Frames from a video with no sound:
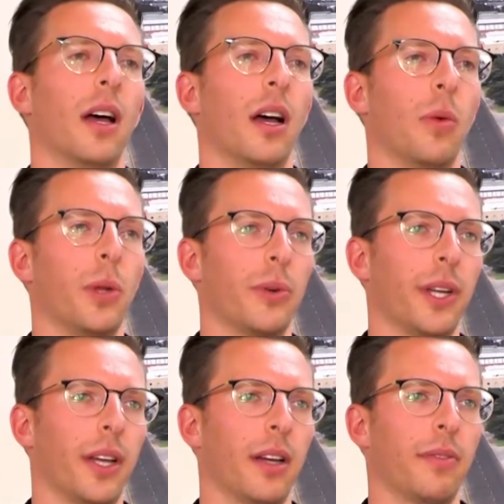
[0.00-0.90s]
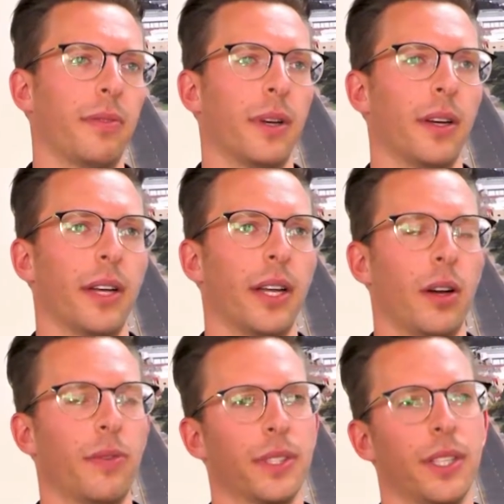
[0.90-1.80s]
Uh, we already have a head
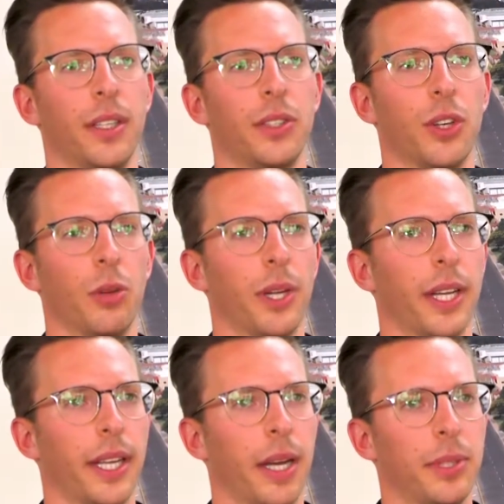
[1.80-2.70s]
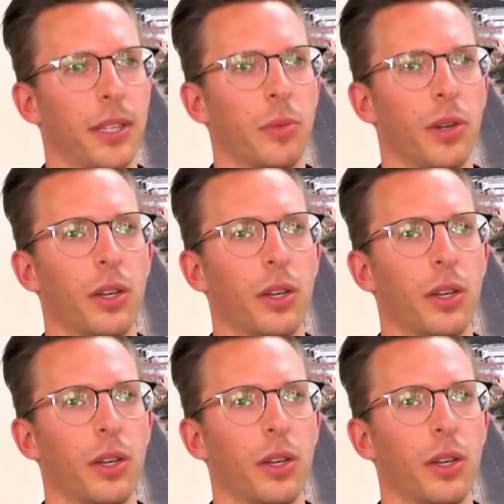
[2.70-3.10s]
office in Joburg and Cape Town.